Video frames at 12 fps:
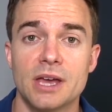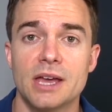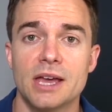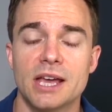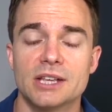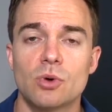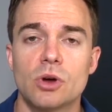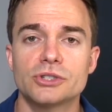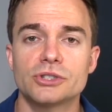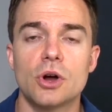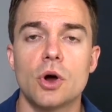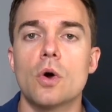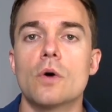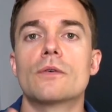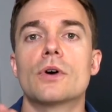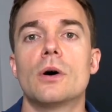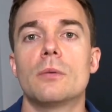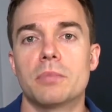as well as just the
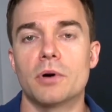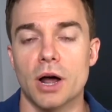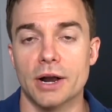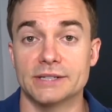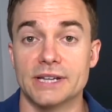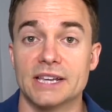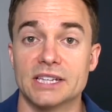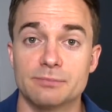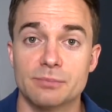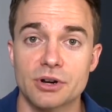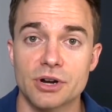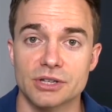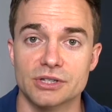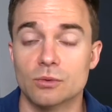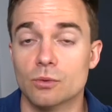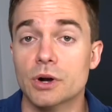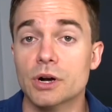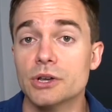overall product experience.
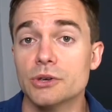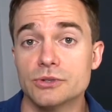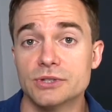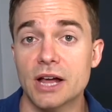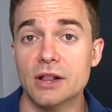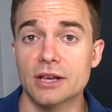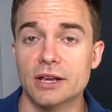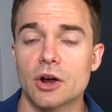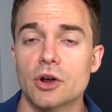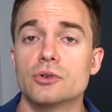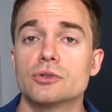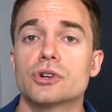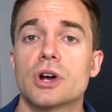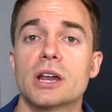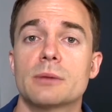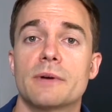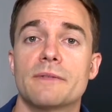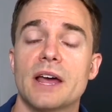What are you selling? Are you trying to
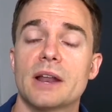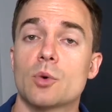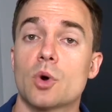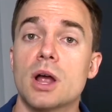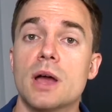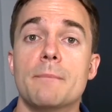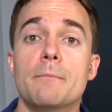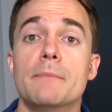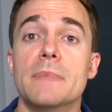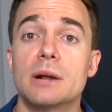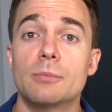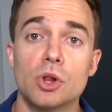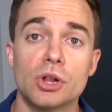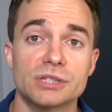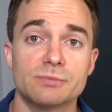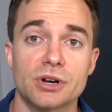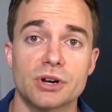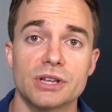provide a more minimal
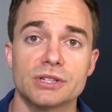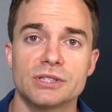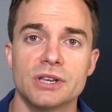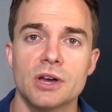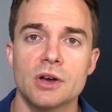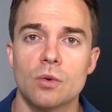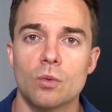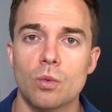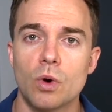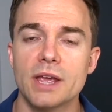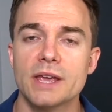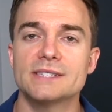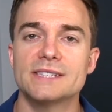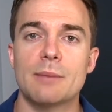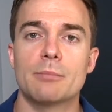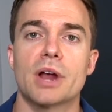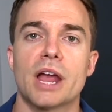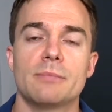experience? What is
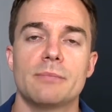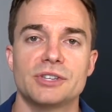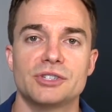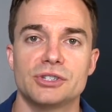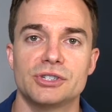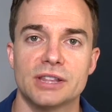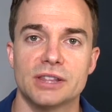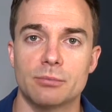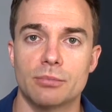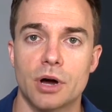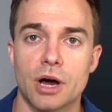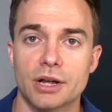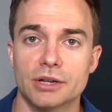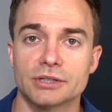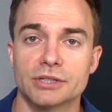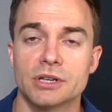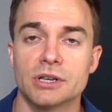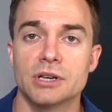that brand message that the
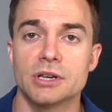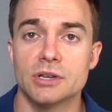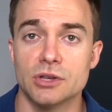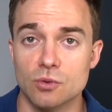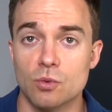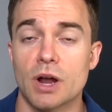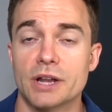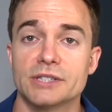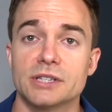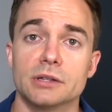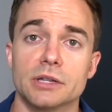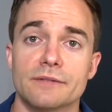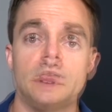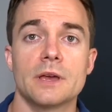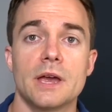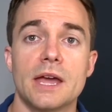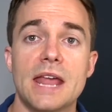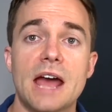product you want it to deliver?
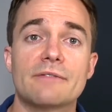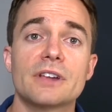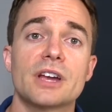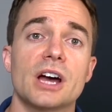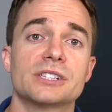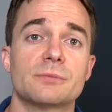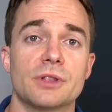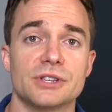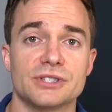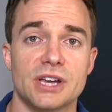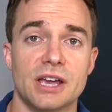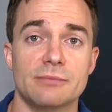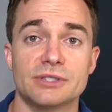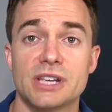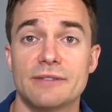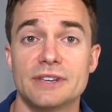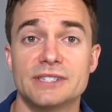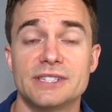And every customer on the site must
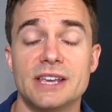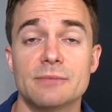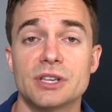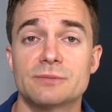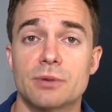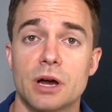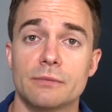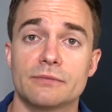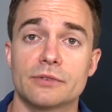have a seamless, problem-free